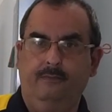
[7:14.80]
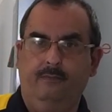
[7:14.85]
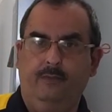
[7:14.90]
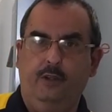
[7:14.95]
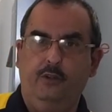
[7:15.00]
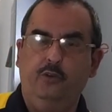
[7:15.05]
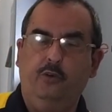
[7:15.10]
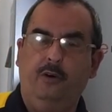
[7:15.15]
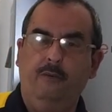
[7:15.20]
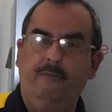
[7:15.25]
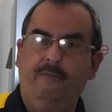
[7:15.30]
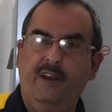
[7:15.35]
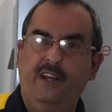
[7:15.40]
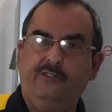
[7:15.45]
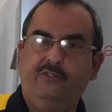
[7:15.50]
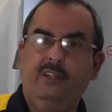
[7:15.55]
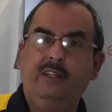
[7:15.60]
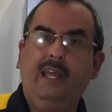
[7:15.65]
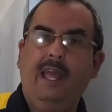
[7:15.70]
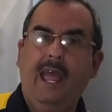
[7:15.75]
You're
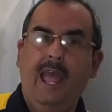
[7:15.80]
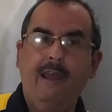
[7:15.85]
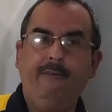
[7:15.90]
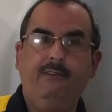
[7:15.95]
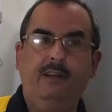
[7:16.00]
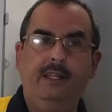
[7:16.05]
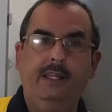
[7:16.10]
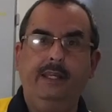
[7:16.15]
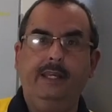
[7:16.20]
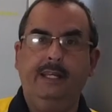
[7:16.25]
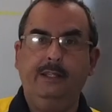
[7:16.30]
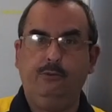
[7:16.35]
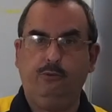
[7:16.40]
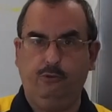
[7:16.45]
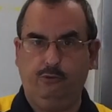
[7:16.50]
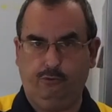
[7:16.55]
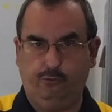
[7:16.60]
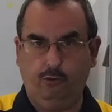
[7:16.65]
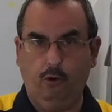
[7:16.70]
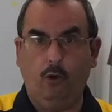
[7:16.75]
investing heavily into
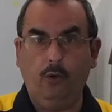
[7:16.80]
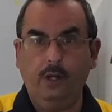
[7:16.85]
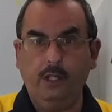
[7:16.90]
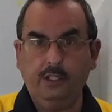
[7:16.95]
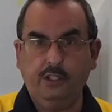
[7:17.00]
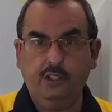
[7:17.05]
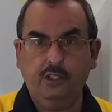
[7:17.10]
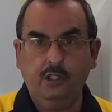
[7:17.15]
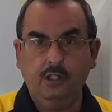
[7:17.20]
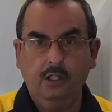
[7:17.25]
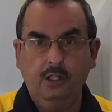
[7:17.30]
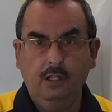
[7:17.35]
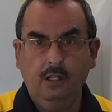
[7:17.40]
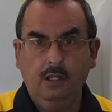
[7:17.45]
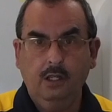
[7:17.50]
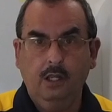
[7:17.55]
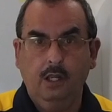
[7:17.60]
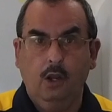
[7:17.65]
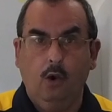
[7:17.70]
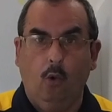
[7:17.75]
storage,
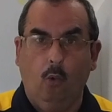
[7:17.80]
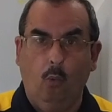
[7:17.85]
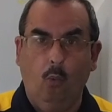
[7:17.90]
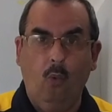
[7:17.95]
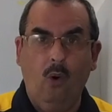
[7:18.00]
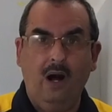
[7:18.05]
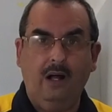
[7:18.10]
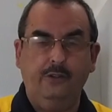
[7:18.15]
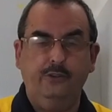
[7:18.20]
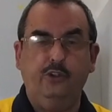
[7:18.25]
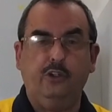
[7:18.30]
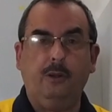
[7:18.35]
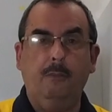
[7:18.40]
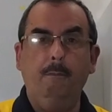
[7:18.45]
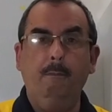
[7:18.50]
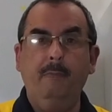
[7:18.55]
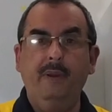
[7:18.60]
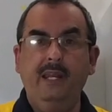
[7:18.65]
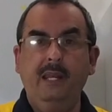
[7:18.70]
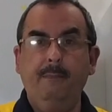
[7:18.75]
while you
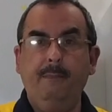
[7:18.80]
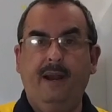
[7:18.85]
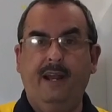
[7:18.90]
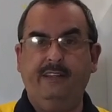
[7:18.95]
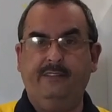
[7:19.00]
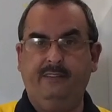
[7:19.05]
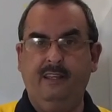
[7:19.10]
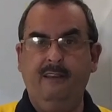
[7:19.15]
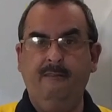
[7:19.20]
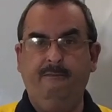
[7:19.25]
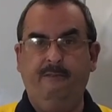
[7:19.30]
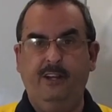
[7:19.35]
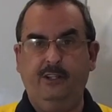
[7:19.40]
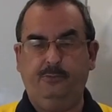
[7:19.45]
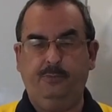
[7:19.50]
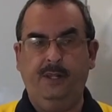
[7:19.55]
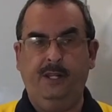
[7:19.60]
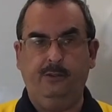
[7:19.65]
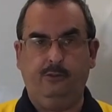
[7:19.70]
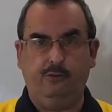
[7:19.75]
can minimize the
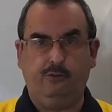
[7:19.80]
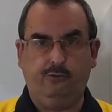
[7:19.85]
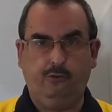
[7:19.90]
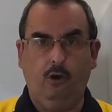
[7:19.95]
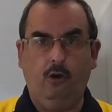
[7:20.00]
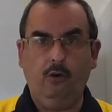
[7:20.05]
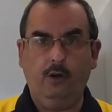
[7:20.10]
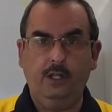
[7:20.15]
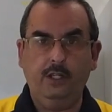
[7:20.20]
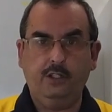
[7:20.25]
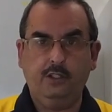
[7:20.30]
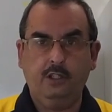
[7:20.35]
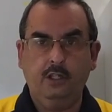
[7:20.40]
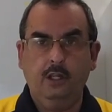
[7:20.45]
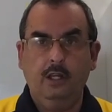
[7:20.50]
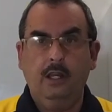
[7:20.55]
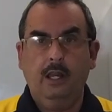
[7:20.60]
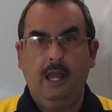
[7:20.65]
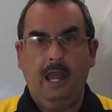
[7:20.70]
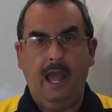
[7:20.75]
investment into storage
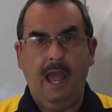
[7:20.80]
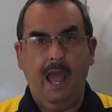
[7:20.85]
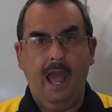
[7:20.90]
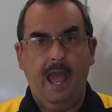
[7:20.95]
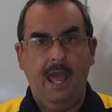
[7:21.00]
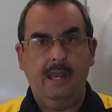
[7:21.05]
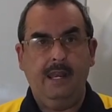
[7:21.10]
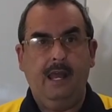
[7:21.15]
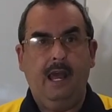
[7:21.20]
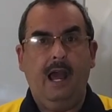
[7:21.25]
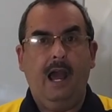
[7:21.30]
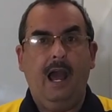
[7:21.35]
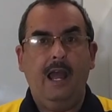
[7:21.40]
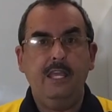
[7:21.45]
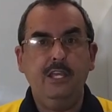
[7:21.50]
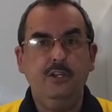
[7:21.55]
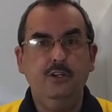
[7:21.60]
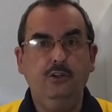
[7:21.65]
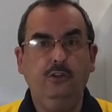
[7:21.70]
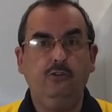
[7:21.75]
and
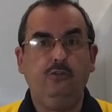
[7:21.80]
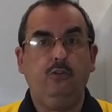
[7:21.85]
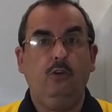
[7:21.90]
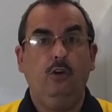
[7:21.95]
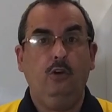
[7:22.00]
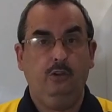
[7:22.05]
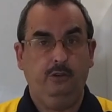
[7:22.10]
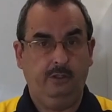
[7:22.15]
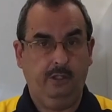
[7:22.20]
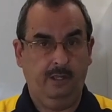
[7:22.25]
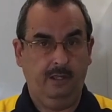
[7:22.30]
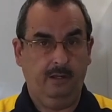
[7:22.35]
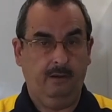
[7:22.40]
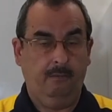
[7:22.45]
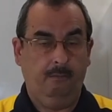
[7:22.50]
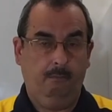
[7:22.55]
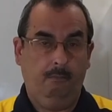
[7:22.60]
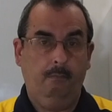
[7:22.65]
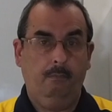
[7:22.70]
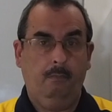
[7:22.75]
use the
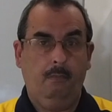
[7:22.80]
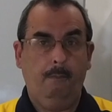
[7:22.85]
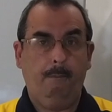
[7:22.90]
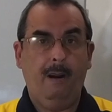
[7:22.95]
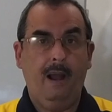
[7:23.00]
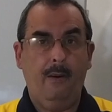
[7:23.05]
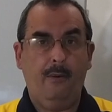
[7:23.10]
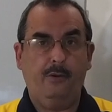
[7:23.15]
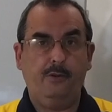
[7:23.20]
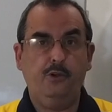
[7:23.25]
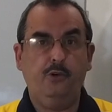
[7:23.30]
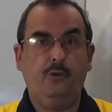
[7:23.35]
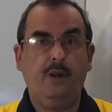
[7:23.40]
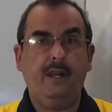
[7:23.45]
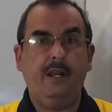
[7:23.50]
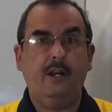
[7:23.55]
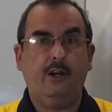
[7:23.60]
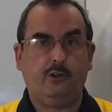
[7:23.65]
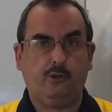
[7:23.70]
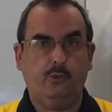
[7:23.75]
power you
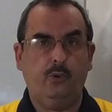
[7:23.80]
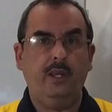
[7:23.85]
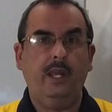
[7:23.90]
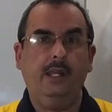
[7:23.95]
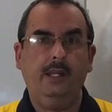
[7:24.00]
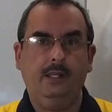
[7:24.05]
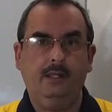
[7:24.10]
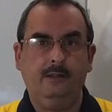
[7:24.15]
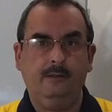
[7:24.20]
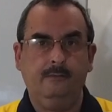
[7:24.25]
already are creating.